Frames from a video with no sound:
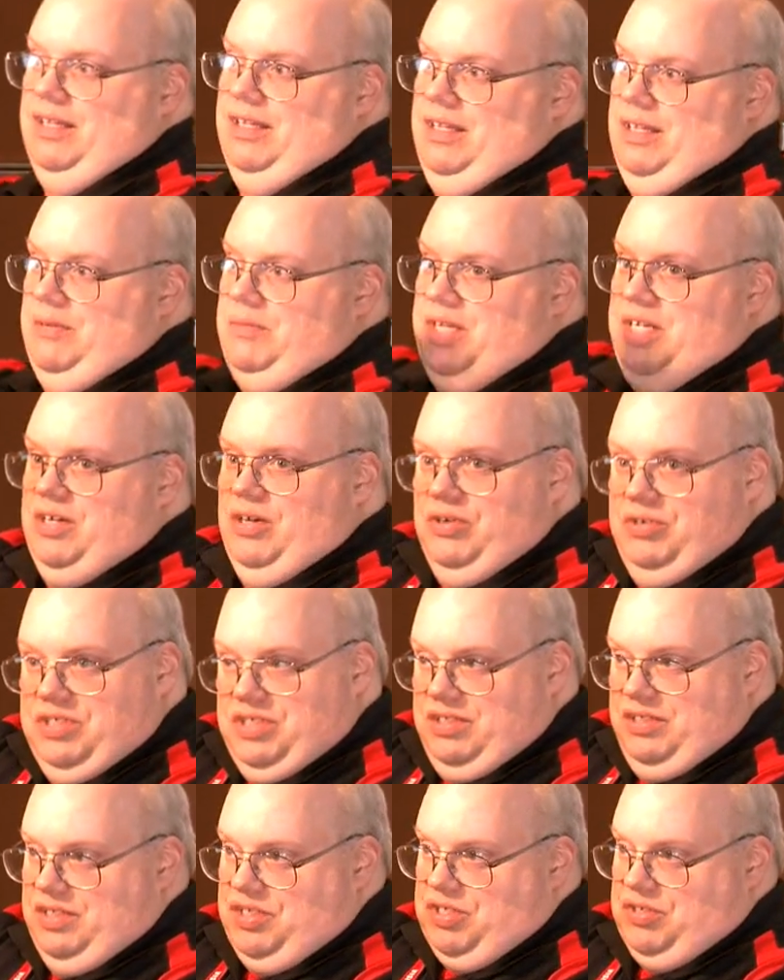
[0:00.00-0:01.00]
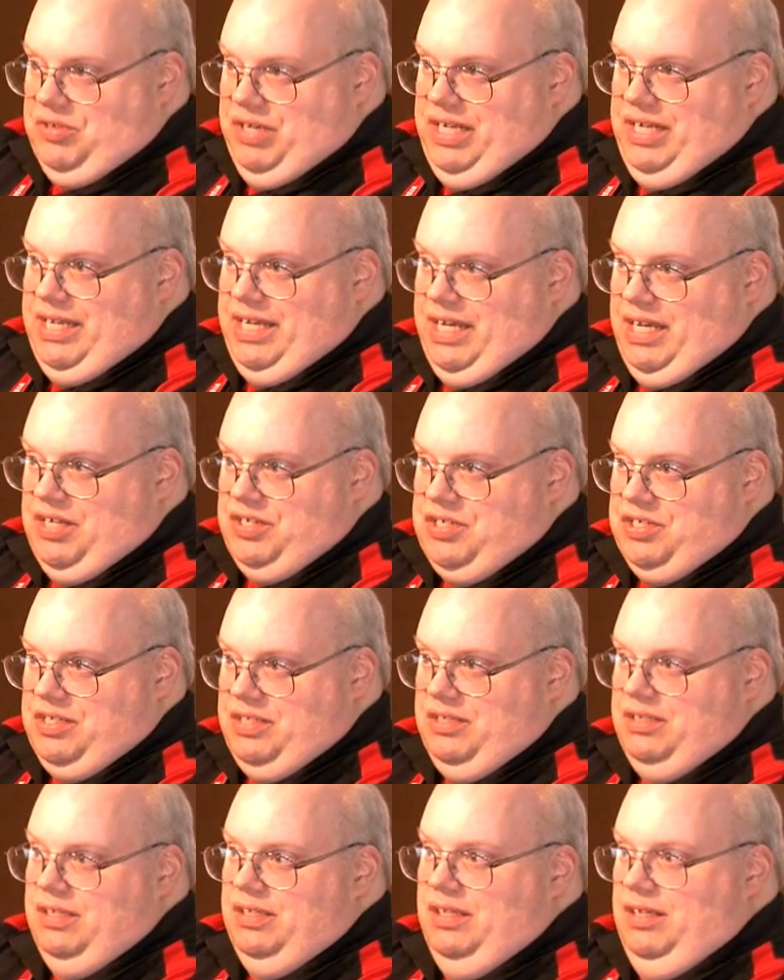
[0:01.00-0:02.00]
let me go to the string
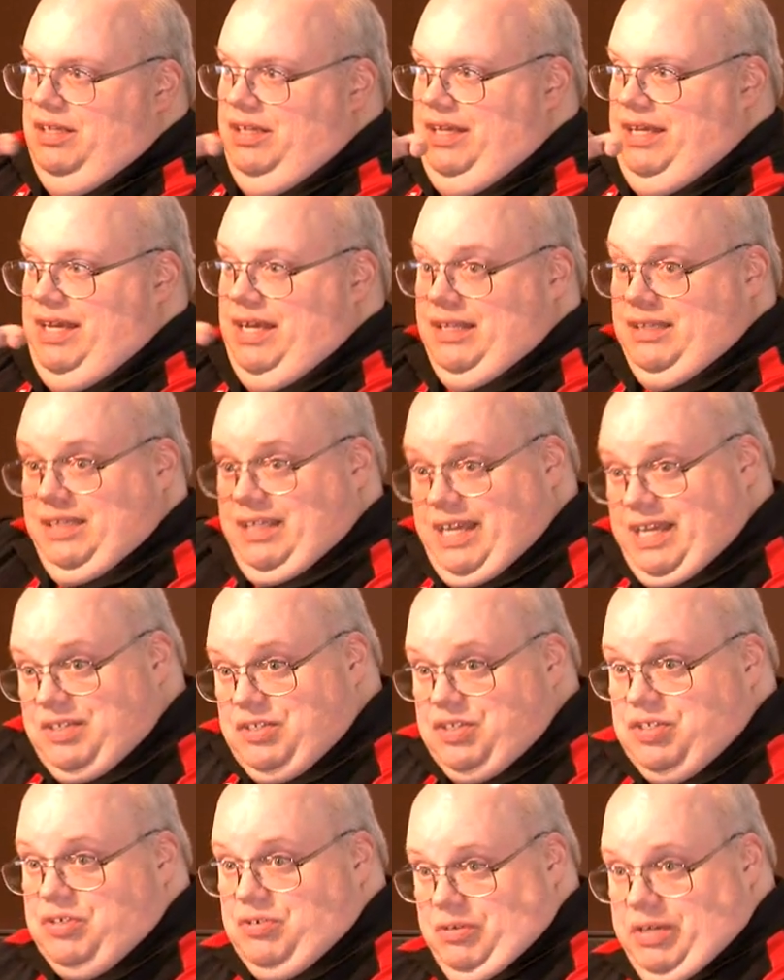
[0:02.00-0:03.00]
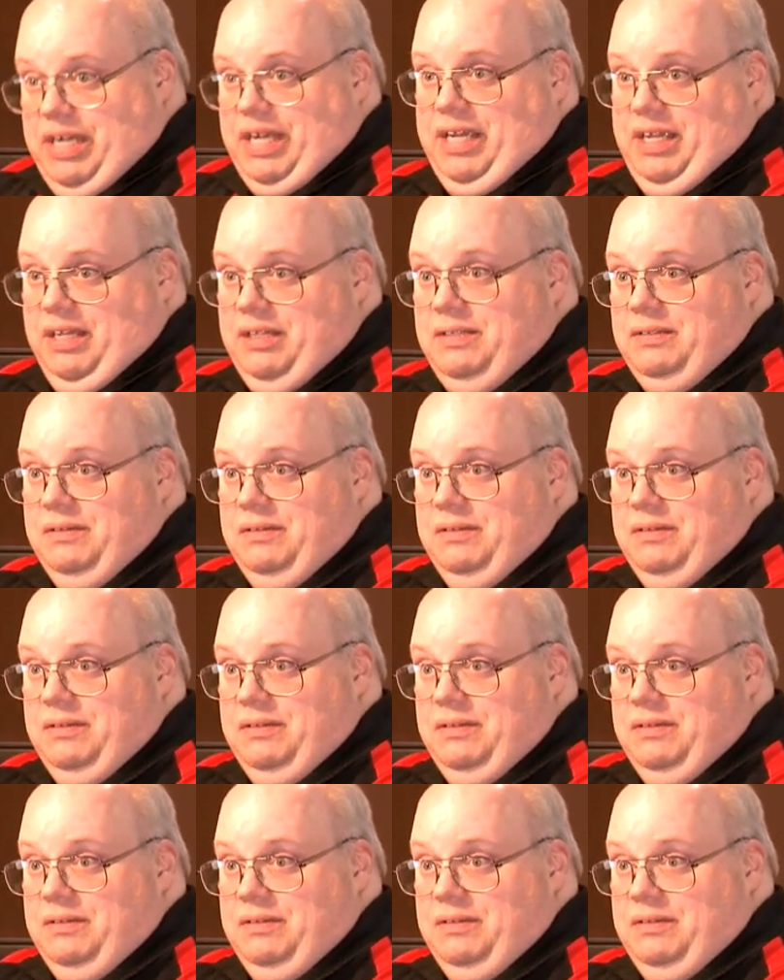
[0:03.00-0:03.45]
gadget, get that string,